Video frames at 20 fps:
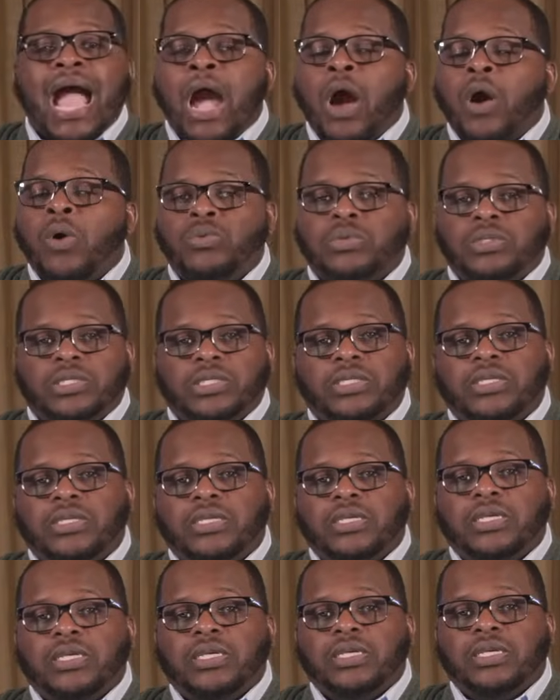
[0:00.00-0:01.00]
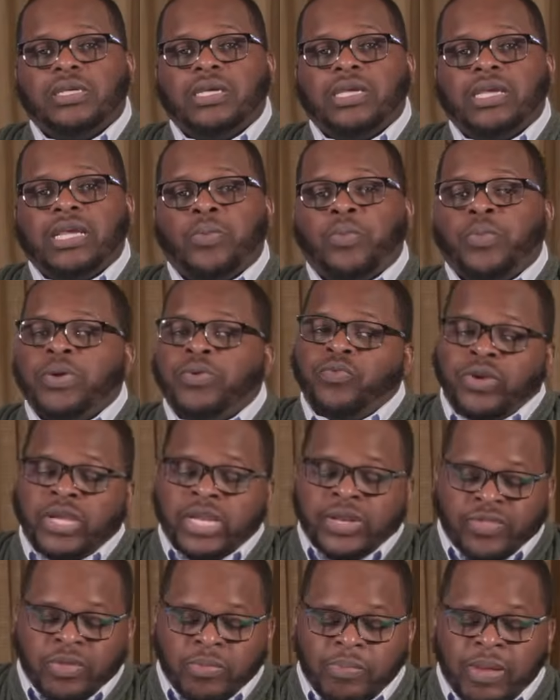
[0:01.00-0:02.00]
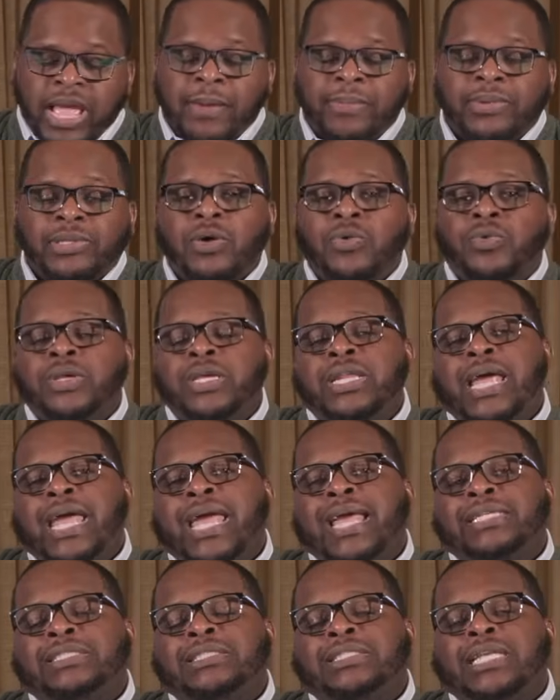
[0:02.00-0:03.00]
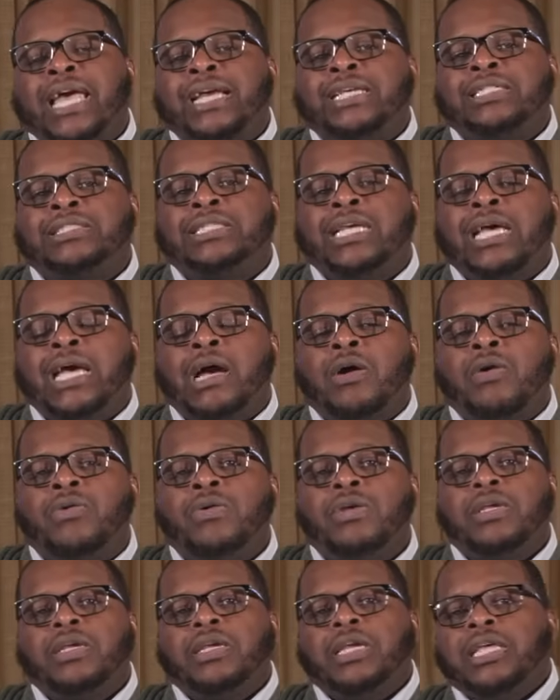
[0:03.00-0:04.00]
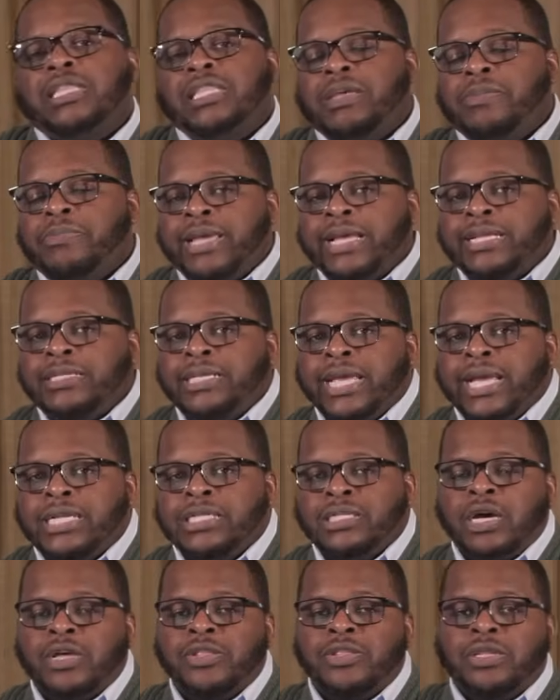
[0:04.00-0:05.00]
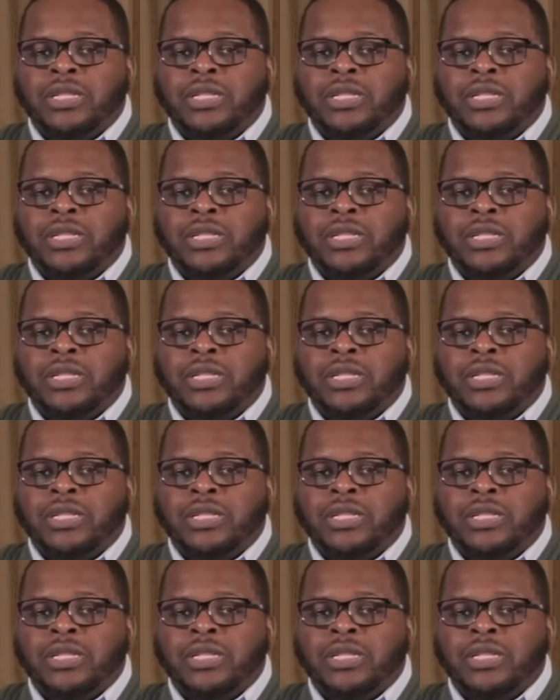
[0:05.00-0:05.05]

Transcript: out. And we read of the Babylonian ex- exile and them being taken to other